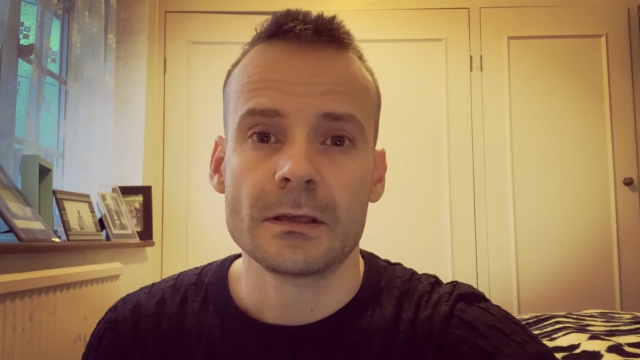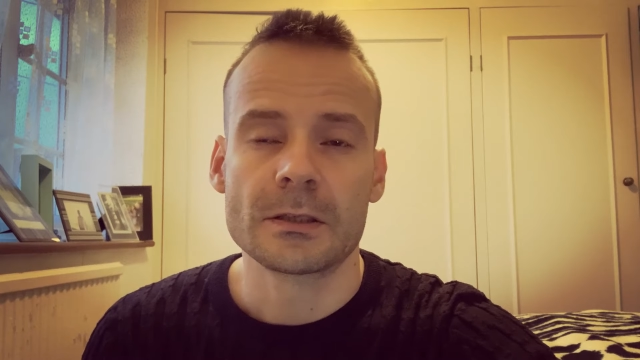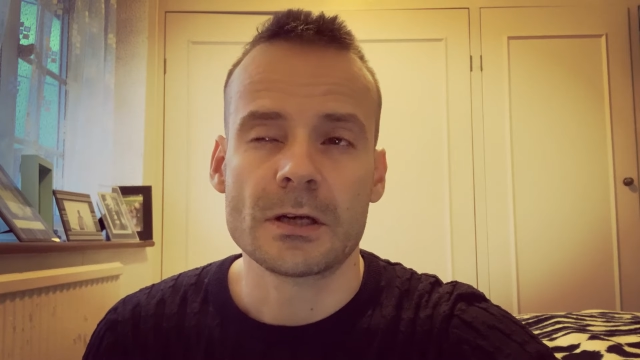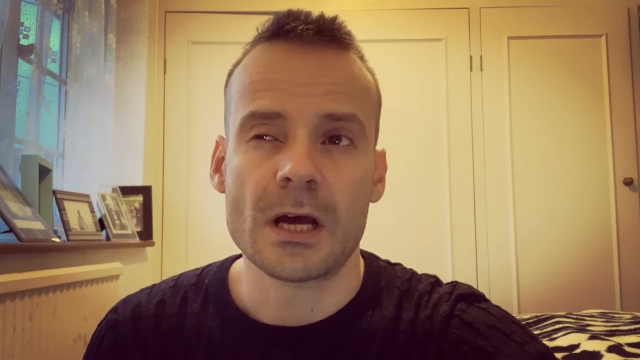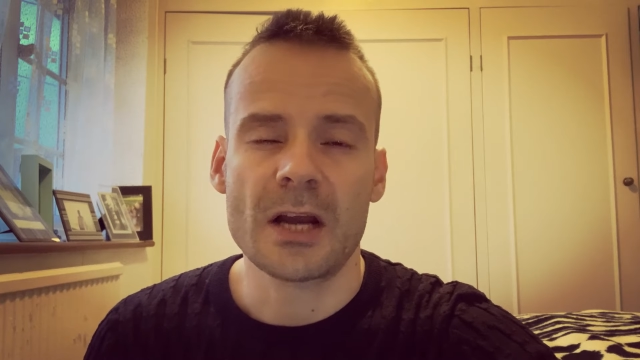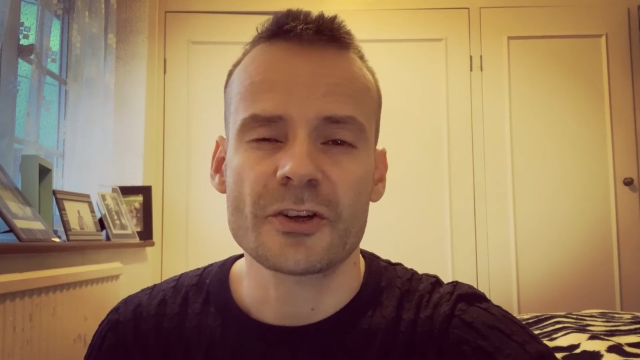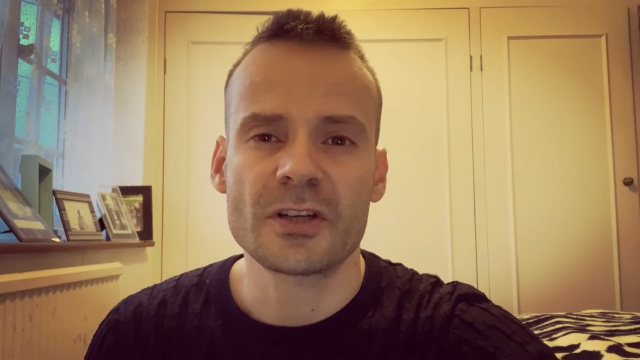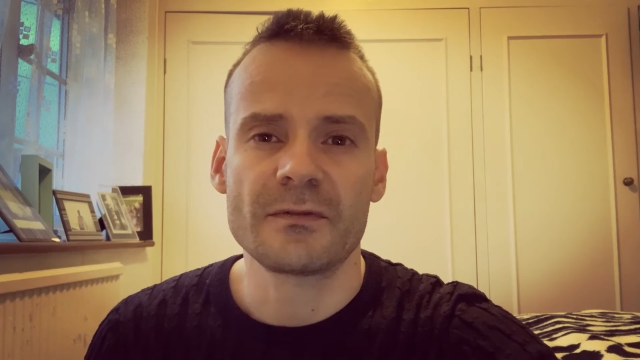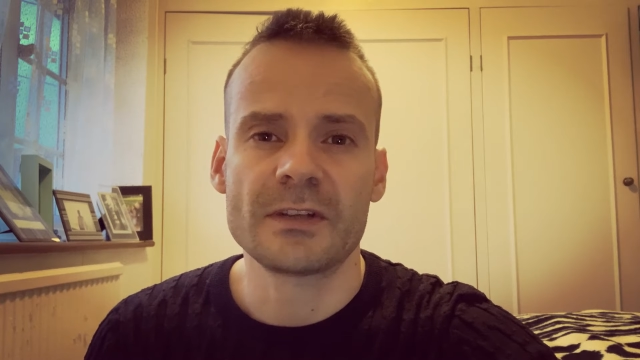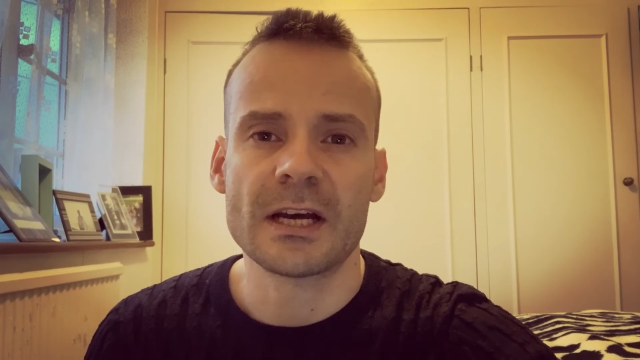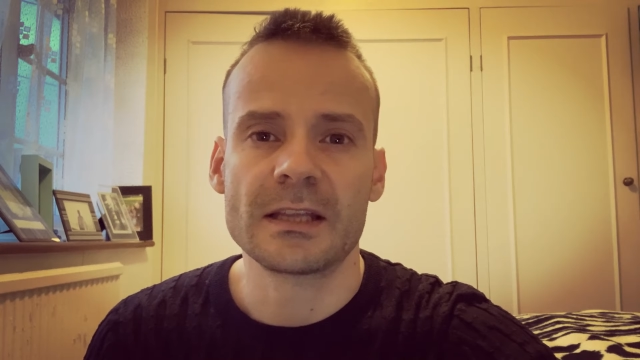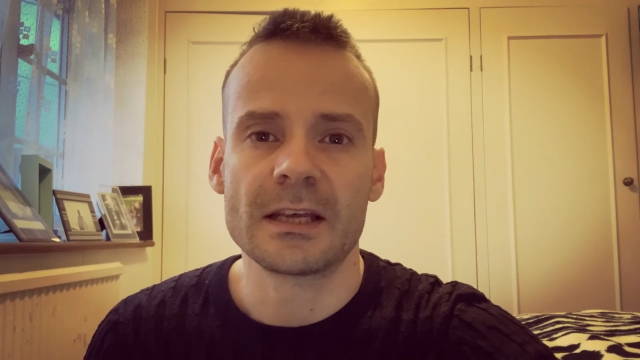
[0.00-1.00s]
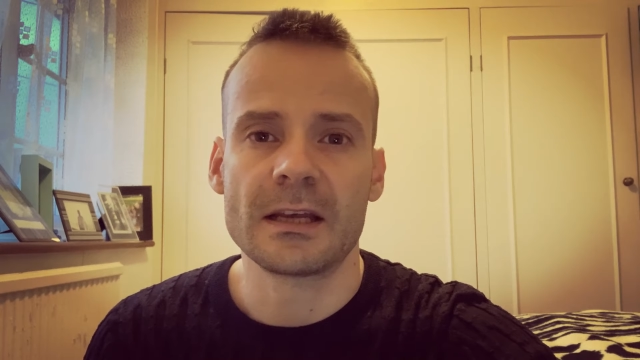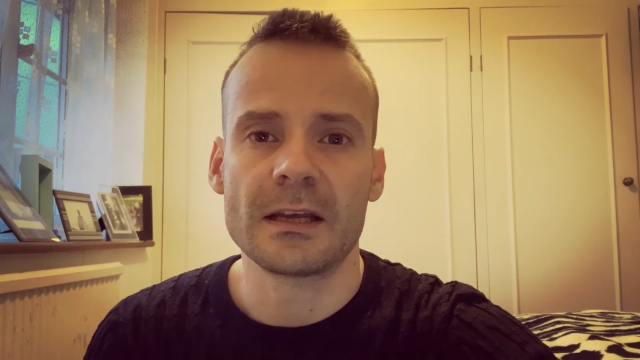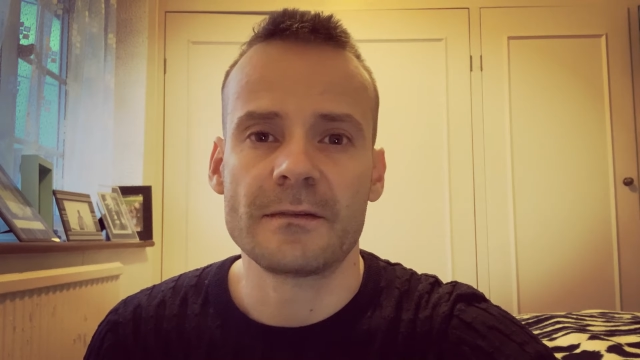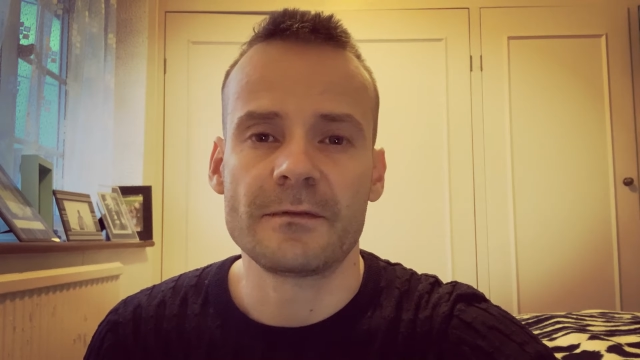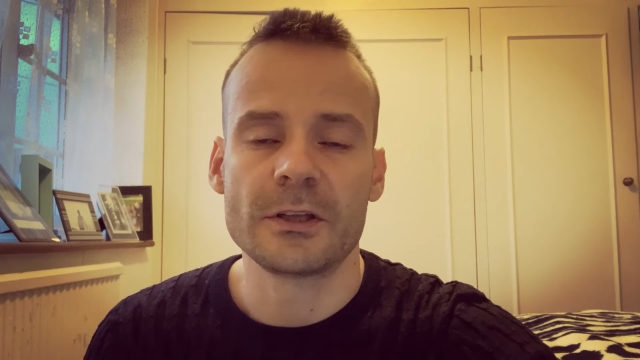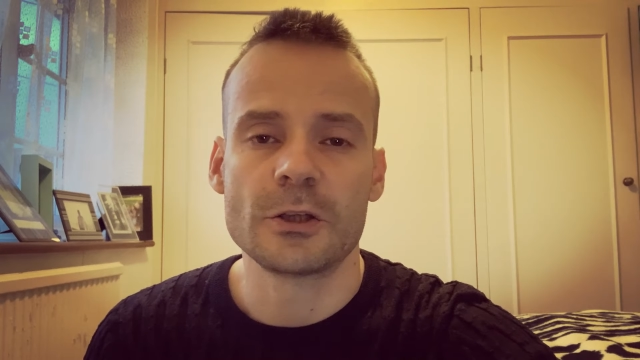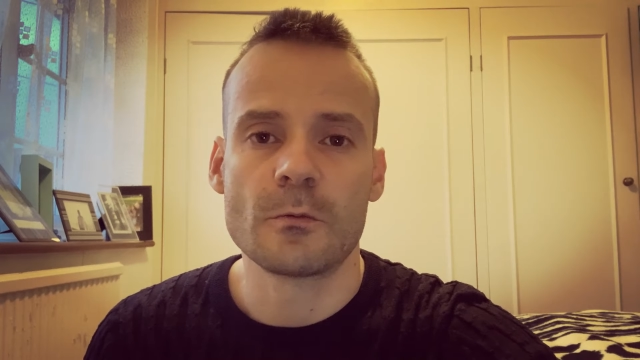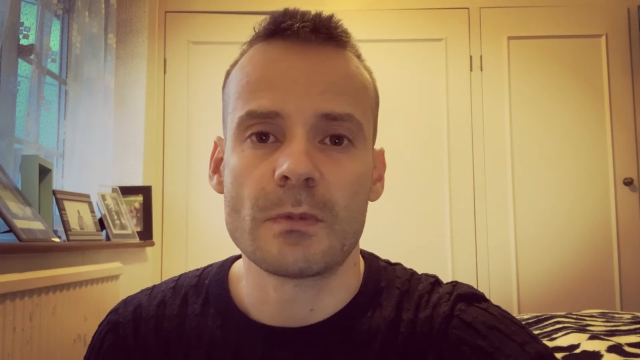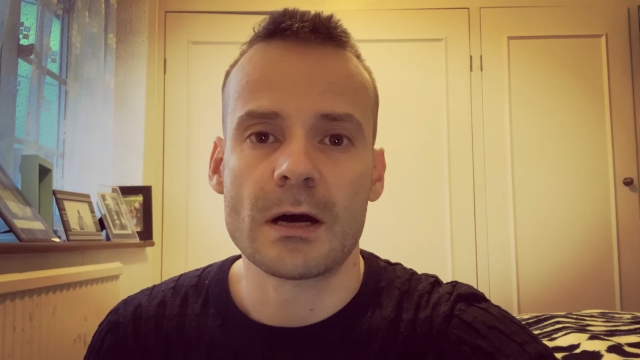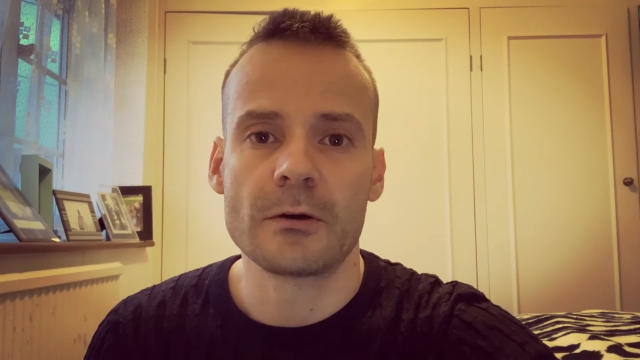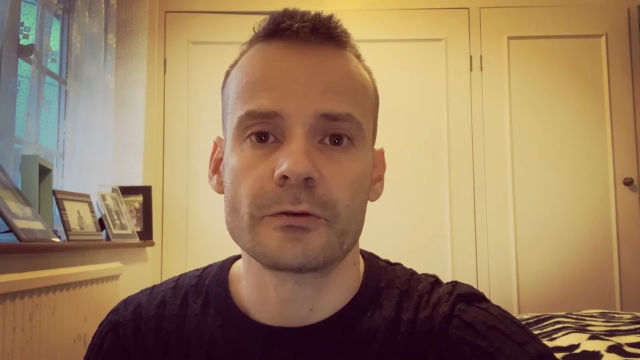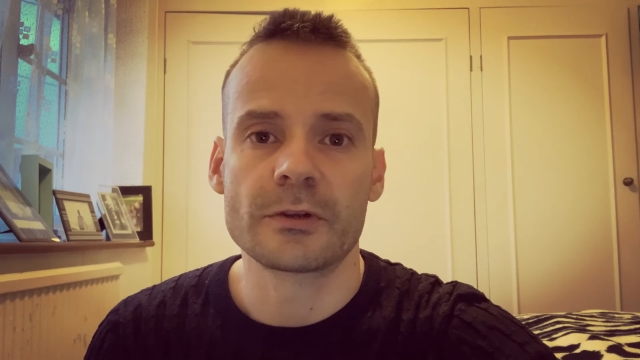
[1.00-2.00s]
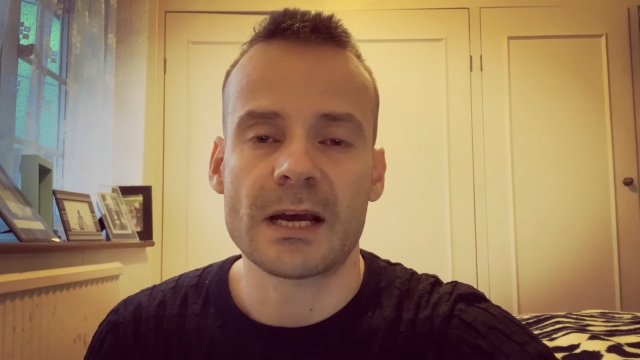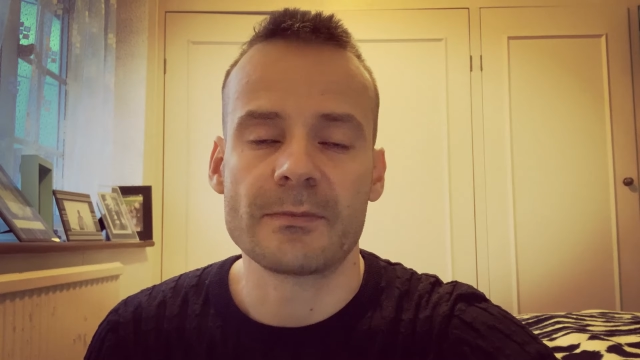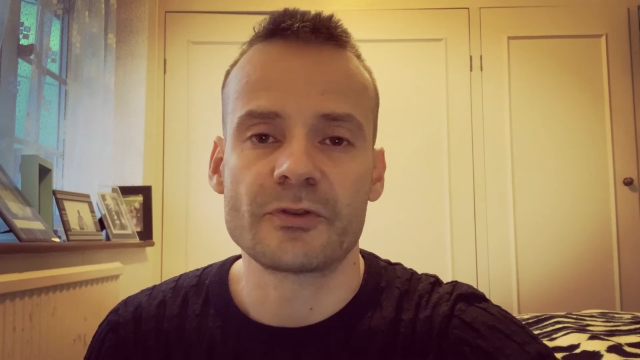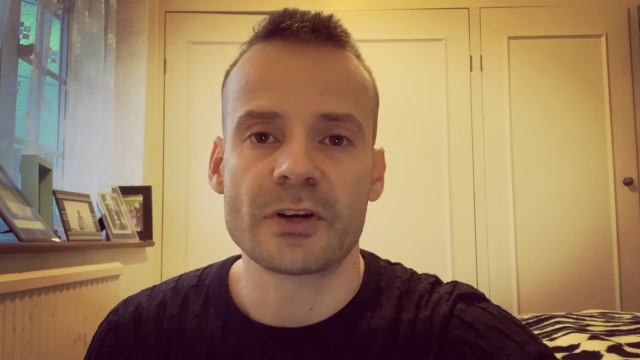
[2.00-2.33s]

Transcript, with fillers: So I actually have done a video about Time